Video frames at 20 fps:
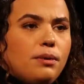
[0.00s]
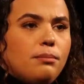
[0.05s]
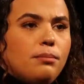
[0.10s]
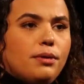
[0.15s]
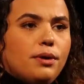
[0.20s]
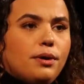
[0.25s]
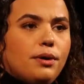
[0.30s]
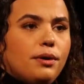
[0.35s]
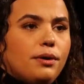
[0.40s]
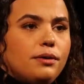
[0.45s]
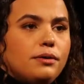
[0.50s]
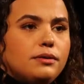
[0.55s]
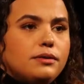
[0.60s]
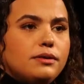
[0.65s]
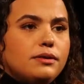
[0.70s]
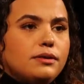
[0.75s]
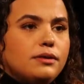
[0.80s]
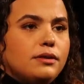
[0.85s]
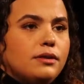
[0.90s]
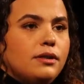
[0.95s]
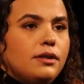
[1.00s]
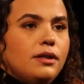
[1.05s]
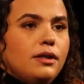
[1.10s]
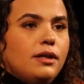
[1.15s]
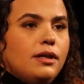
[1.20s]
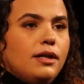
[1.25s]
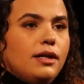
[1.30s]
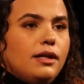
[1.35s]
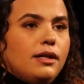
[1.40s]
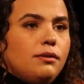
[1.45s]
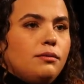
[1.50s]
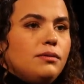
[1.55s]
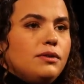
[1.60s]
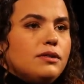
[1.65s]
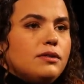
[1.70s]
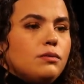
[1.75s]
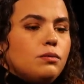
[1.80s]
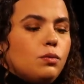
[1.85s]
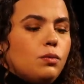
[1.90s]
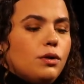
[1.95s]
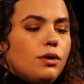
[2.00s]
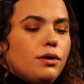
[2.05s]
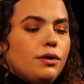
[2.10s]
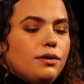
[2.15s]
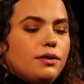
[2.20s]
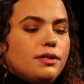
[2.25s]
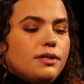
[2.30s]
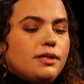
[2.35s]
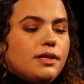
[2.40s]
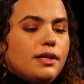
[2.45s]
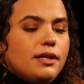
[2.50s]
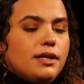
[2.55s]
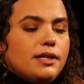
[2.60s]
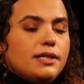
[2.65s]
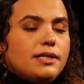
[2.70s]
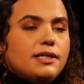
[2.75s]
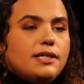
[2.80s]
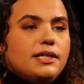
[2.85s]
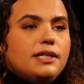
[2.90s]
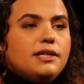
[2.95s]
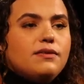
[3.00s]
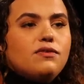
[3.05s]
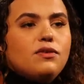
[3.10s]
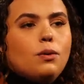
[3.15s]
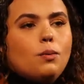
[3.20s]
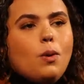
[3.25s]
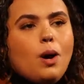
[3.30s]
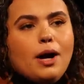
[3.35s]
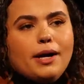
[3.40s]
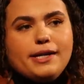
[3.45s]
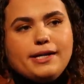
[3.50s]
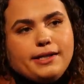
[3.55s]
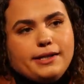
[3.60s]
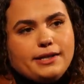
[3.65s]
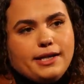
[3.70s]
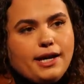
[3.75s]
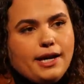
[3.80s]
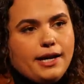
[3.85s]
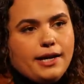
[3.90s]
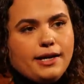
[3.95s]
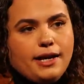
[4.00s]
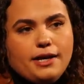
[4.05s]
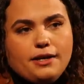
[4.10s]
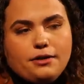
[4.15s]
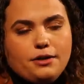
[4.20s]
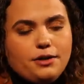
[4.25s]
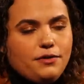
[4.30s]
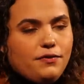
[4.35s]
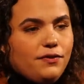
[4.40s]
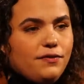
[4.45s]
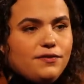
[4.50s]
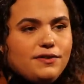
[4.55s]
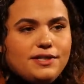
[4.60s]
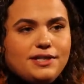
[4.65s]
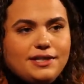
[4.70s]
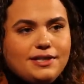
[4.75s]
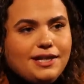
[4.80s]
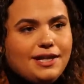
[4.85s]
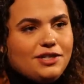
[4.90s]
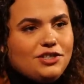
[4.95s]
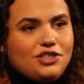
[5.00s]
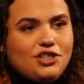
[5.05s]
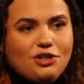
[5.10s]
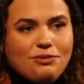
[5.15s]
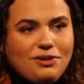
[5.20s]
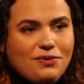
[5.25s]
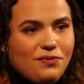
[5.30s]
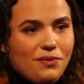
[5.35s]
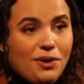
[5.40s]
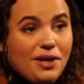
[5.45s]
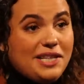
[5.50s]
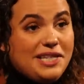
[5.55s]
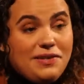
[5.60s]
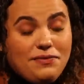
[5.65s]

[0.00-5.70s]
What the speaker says: burnt. It was worse than a scene of The Walking Dead. I don't know if you've seen that show before. It's